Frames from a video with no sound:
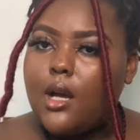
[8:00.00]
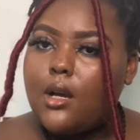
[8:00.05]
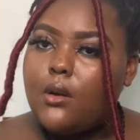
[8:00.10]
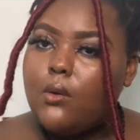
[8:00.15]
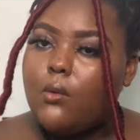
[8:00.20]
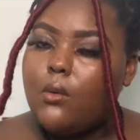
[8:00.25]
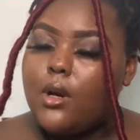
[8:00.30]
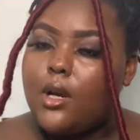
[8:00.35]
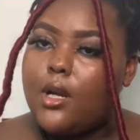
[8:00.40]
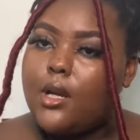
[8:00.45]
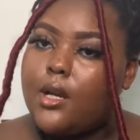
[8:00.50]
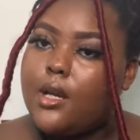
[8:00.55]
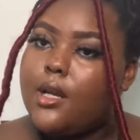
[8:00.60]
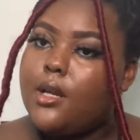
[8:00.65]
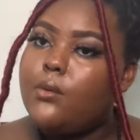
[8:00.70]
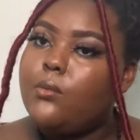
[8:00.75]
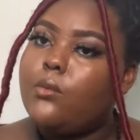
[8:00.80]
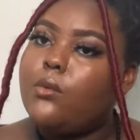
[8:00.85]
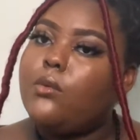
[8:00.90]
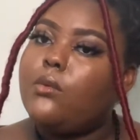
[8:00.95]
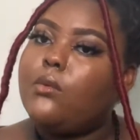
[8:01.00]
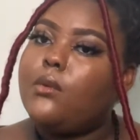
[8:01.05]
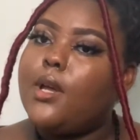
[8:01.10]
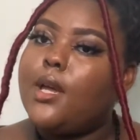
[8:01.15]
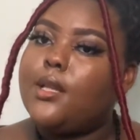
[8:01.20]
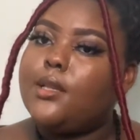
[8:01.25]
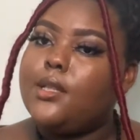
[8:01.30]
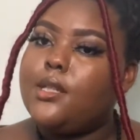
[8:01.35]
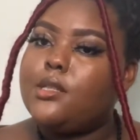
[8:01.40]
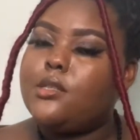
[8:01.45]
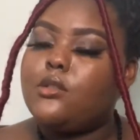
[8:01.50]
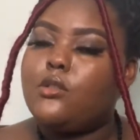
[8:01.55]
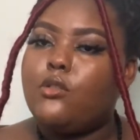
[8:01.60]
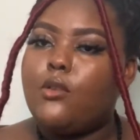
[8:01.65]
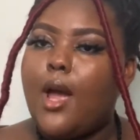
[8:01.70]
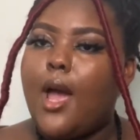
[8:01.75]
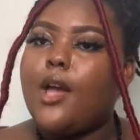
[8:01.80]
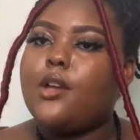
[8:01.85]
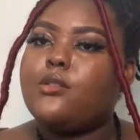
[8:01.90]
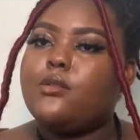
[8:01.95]
to make curly.
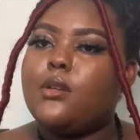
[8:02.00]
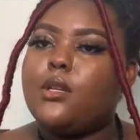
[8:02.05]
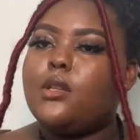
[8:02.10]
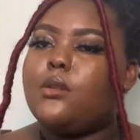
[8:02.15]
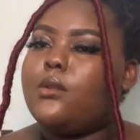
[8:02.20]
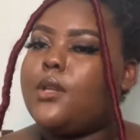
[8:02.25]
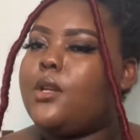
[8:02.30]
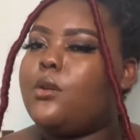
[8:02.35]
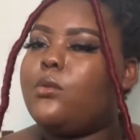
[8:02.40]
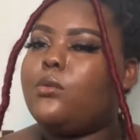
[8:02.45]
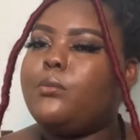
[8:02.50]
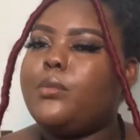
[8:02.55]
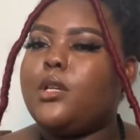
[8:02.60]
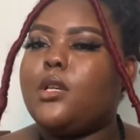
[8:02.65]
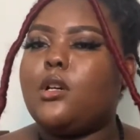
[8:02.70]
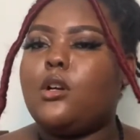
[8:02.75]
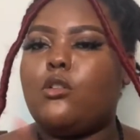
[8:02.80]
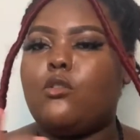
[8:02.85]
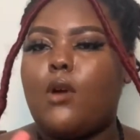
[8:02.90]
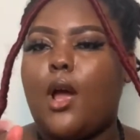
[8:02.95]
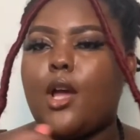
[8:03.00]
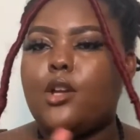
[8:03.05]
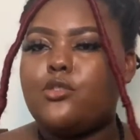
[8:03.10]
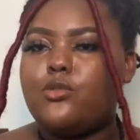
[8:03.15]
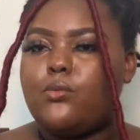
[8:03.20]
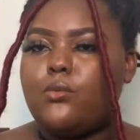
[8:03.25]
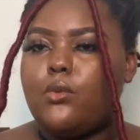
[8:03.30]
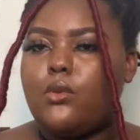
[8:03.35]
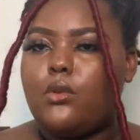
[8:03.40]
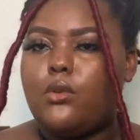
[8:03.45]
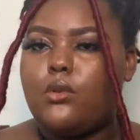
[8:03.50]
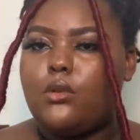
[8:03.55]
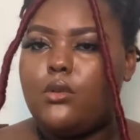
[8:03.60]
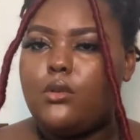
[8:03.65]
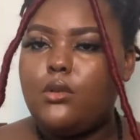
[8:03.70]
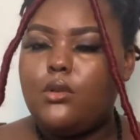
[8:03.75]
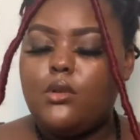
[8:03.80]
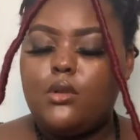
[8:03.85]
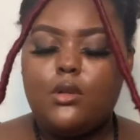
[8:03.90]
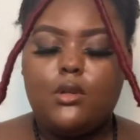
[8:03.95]
So yes, you
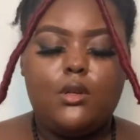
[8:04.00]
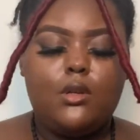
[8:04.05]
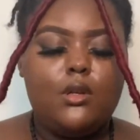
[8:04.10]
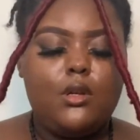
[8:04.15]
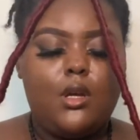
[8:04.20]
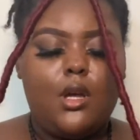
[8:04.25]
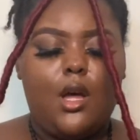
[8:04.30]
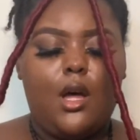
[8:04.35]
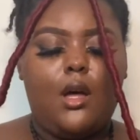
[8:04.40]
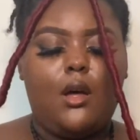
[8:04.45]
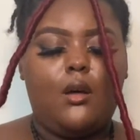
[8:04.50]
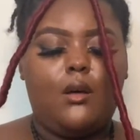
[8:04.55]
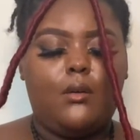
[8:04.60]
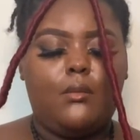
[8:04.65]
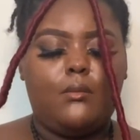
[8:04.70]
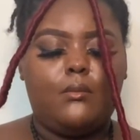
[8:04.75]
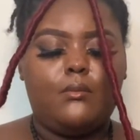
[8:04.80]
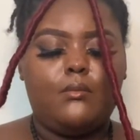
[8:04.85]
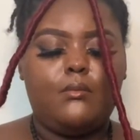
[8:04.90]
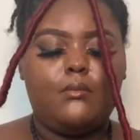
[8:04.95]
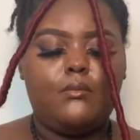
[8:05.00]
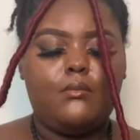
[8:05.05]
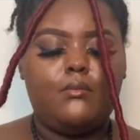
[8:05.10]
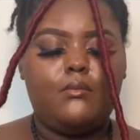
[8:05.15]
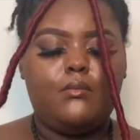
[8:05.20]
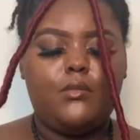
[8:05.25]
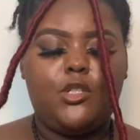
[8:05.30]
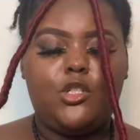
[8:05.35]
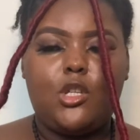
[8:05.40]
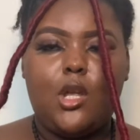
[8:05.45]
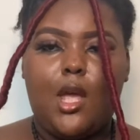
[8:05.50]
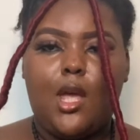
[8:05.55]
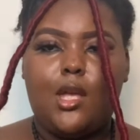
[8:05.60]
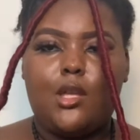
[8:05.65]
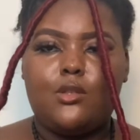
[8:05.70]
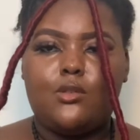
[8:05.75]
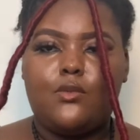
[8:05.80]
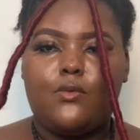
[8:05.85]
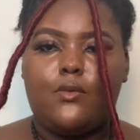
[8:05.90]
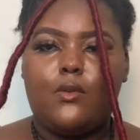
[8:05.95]
probably have questions like, oh, well, what if
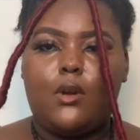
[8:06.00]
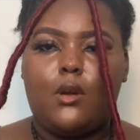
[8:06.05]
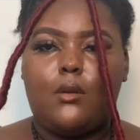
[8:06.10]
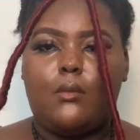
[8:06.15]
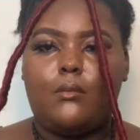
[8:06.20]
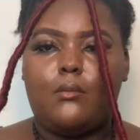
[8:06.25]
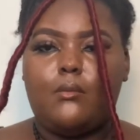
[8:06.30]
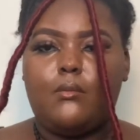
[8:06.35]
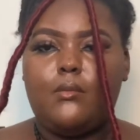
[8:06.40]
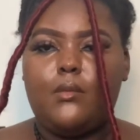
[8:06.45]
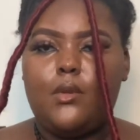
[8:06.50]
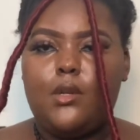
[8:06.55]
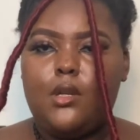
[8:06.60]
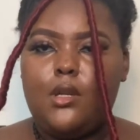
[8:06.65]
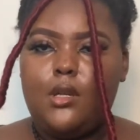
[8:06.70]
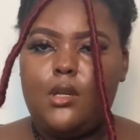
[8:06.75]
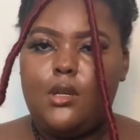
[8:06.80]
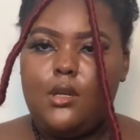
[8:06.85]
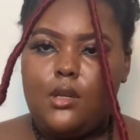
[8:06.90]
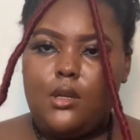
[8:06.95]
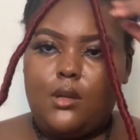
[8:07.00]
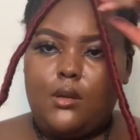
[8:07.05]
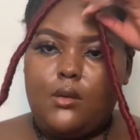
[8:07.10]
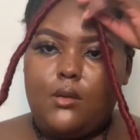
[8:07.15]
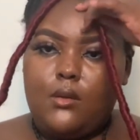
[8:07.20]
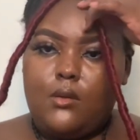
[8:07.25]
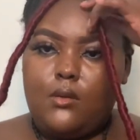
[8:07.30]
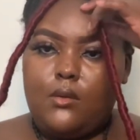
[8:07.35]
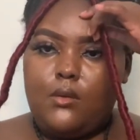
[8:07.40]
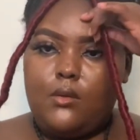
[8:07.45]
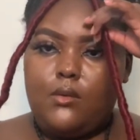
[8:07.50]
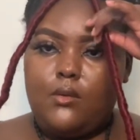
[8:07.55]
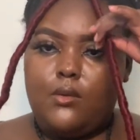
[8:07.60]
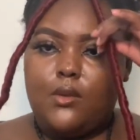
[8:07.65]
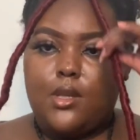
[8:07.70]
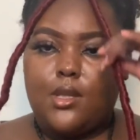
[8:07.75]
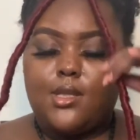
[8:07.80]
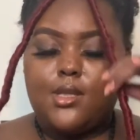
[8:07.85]
the hair gets thin at the end?